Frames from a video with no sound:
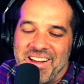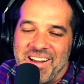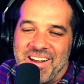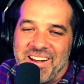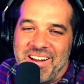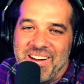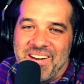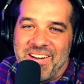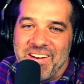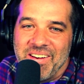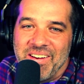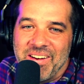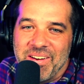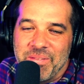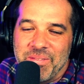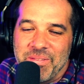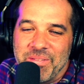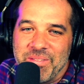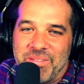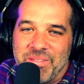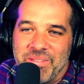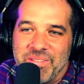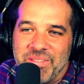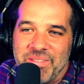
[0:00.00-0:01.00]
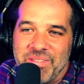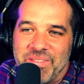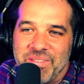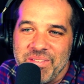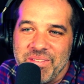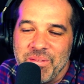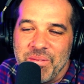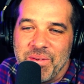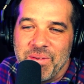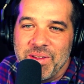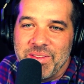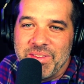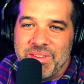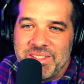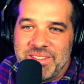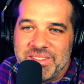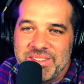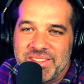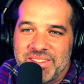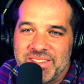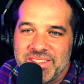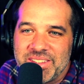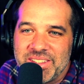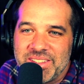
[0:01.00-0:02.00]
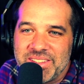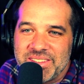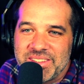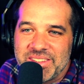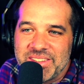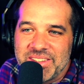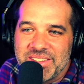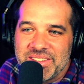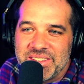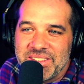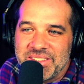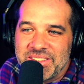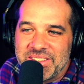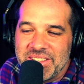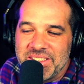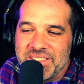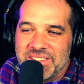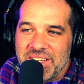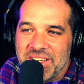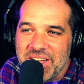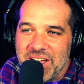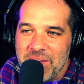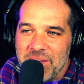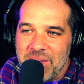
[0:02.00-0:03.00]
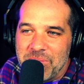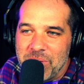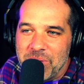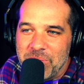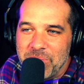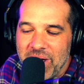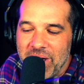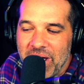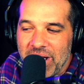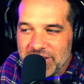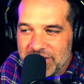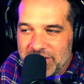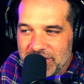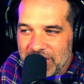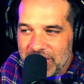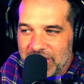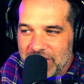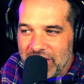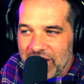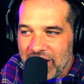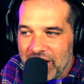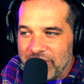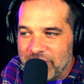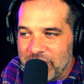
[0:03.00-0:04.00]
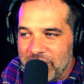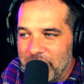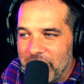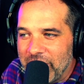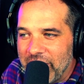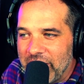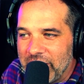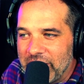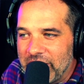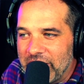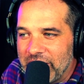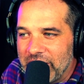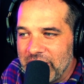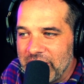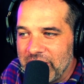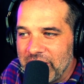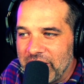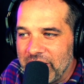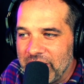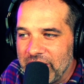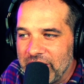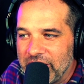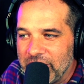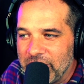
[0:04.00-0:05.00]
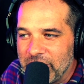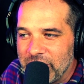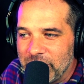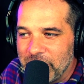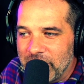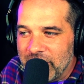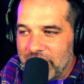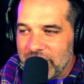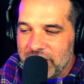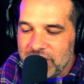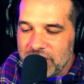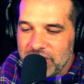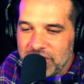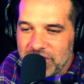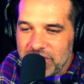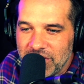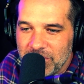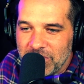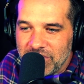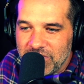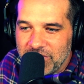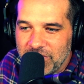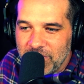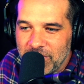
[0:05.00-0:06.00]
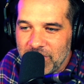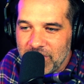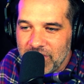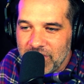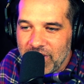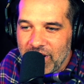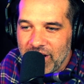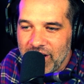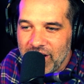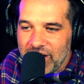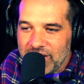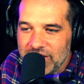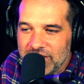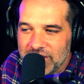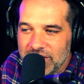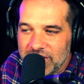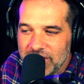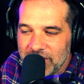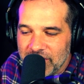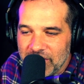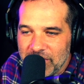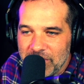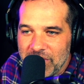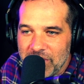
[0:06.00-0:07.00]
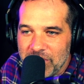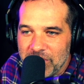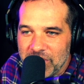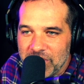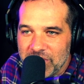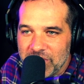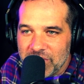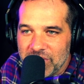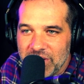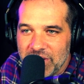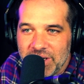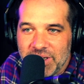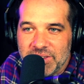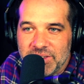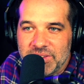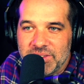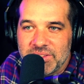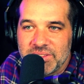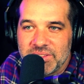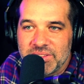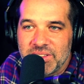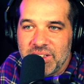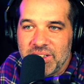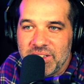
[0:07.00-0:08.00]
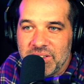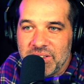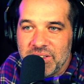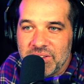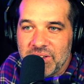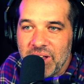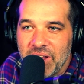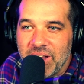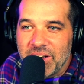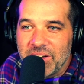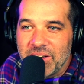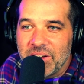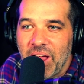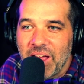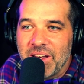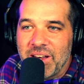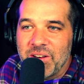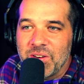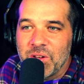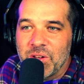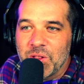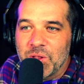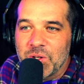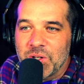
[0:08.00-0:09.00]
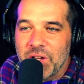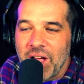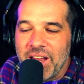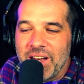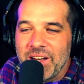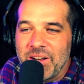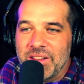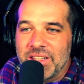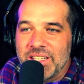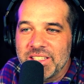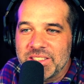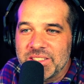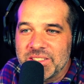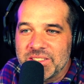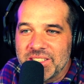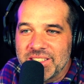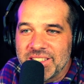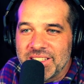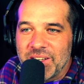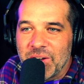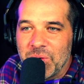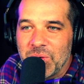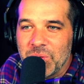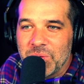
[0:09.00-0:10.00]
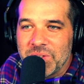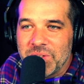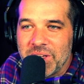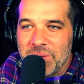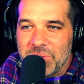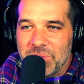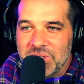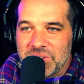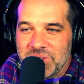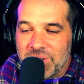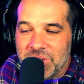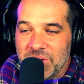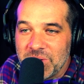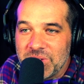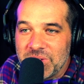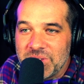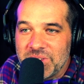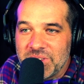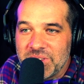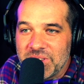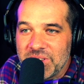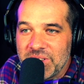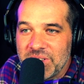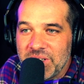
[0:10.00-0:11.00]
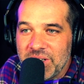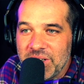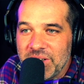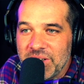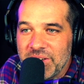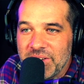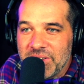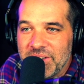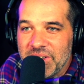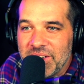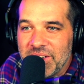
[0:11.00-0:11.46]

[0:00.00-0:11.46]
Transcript: I identify well, as this is I'm a Basshole. Have you had any? I know you've been on this show before. I honestly don't remember your last. I didn't listen to the old episode to